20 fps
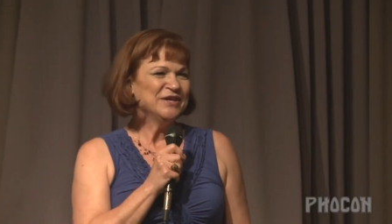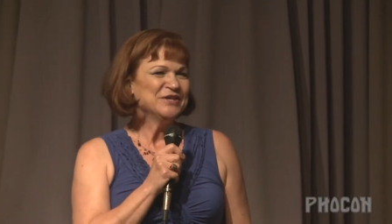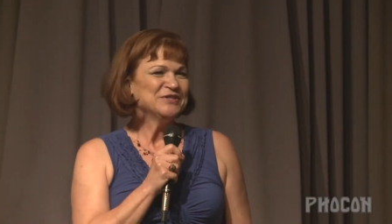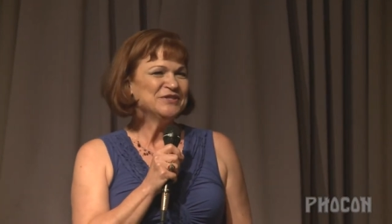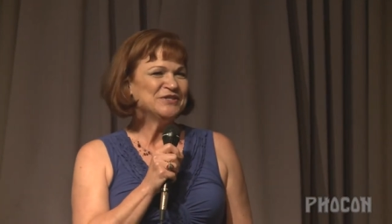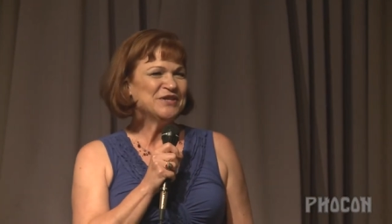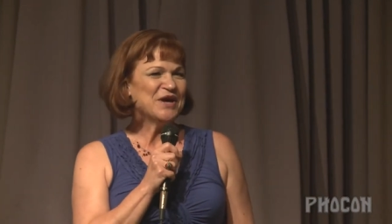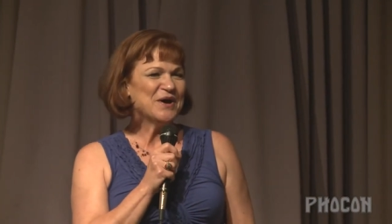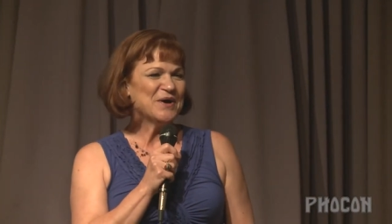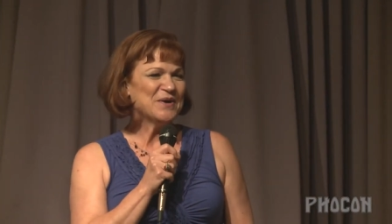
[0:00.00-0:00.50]

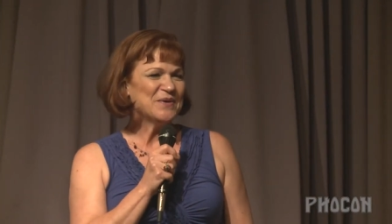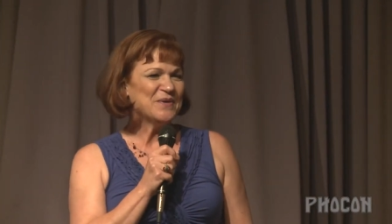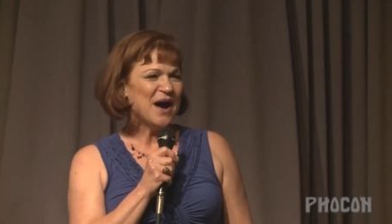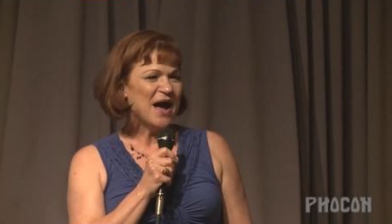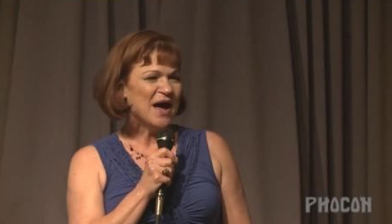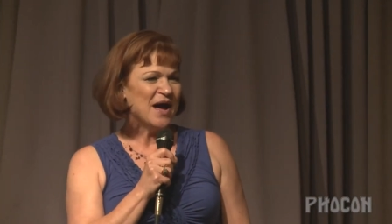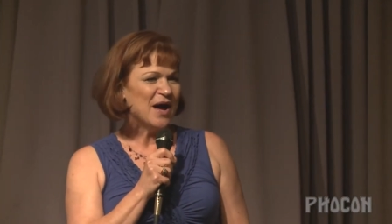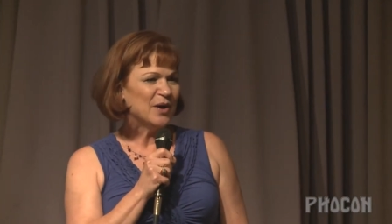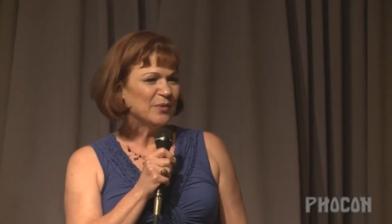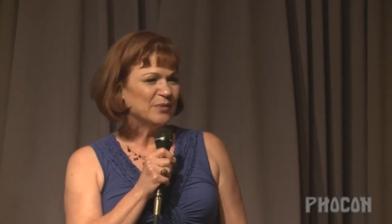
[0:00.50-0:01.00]
So
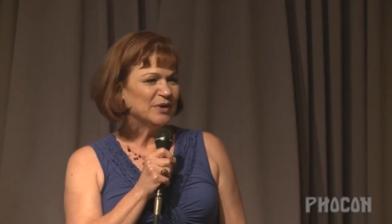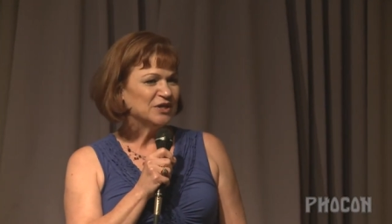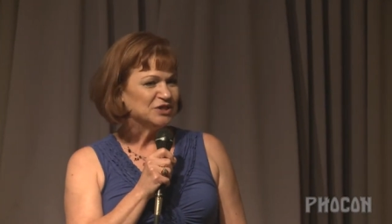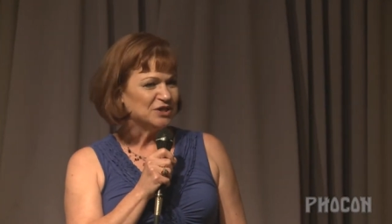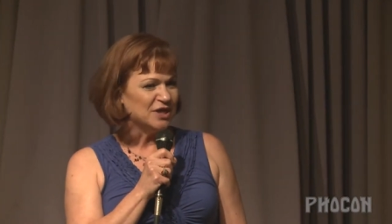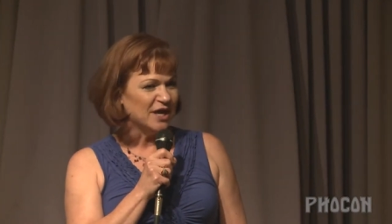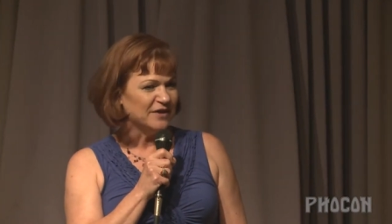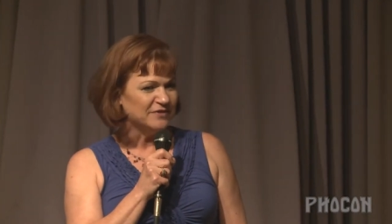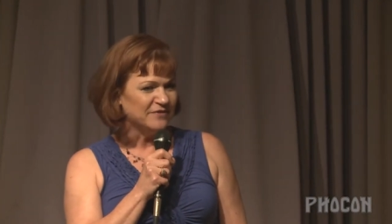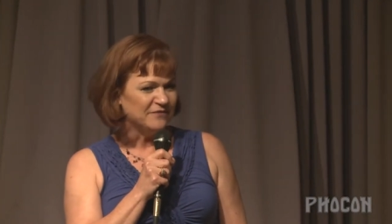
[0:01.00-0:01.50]
uh, we
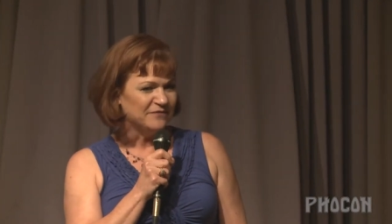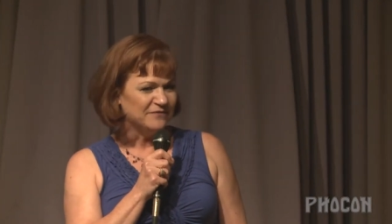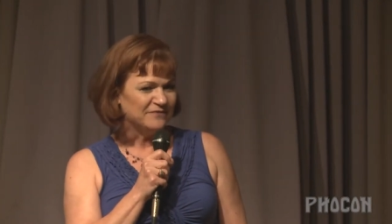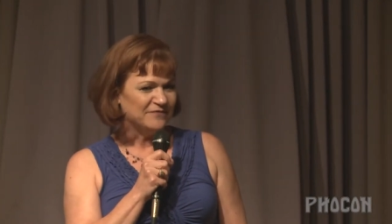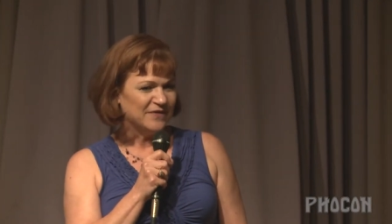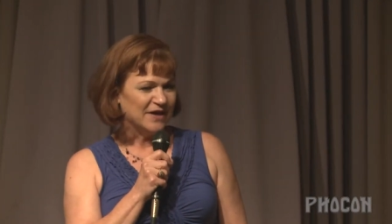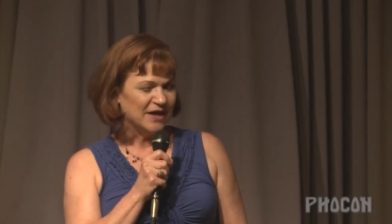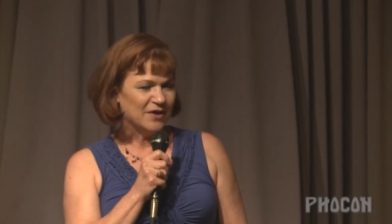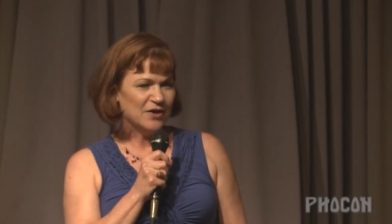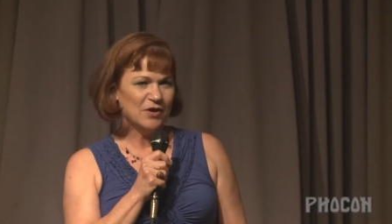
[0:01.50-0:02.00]
shot the
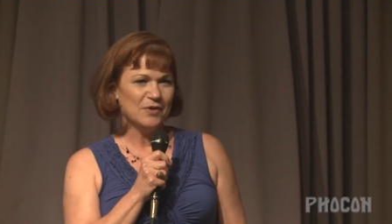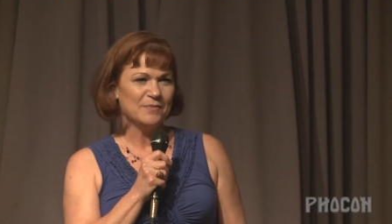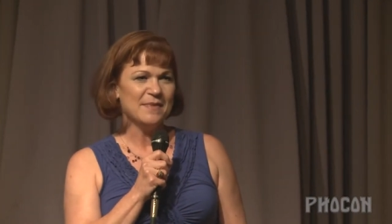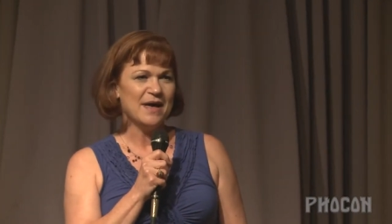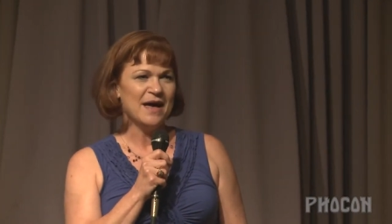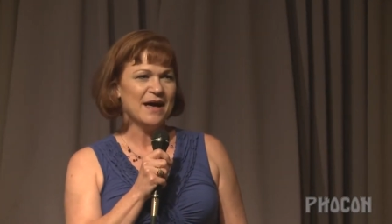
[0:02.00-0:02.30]
film.